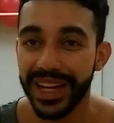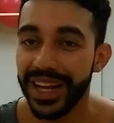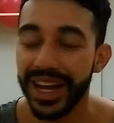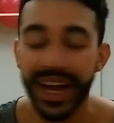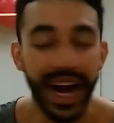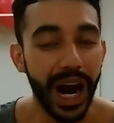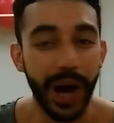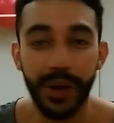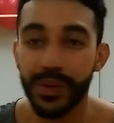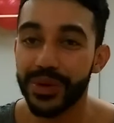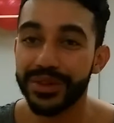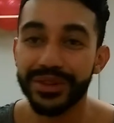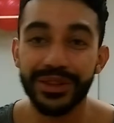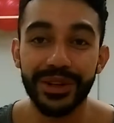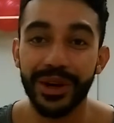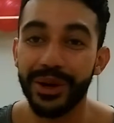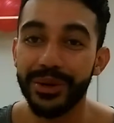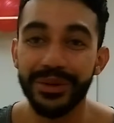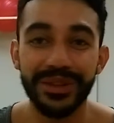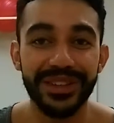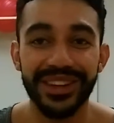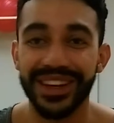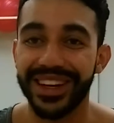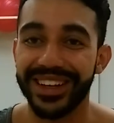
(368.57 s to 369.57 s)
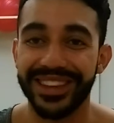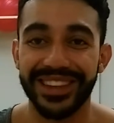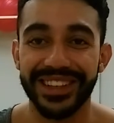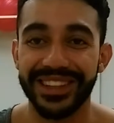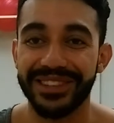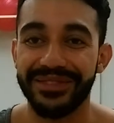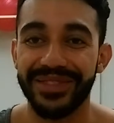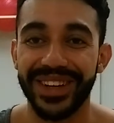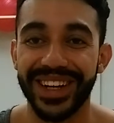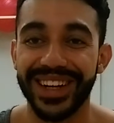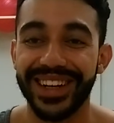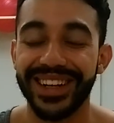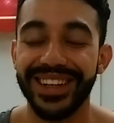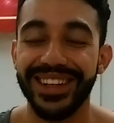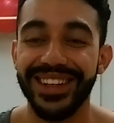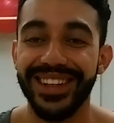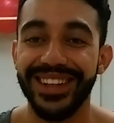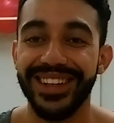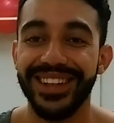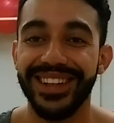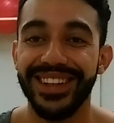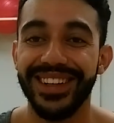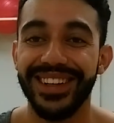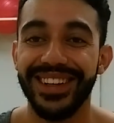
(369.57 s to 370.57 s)
I wasn't always like this, man.
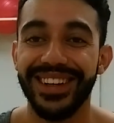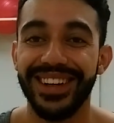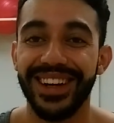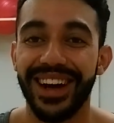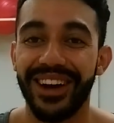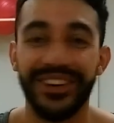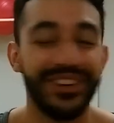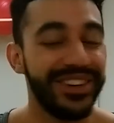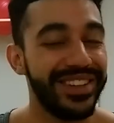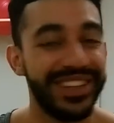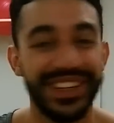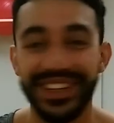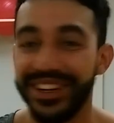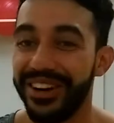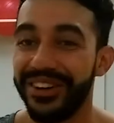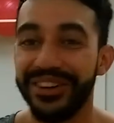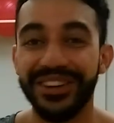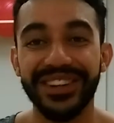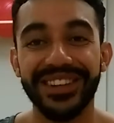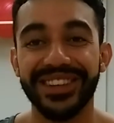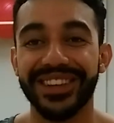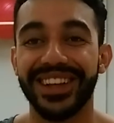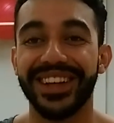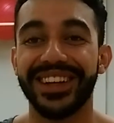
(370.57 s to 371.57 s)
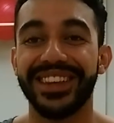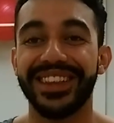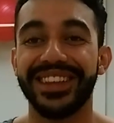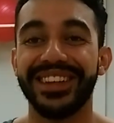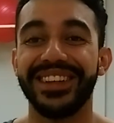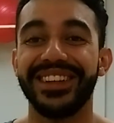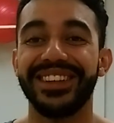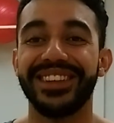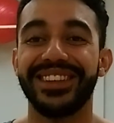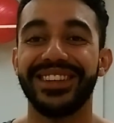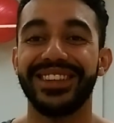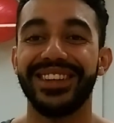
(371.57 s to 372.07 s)
I wasn't always like this.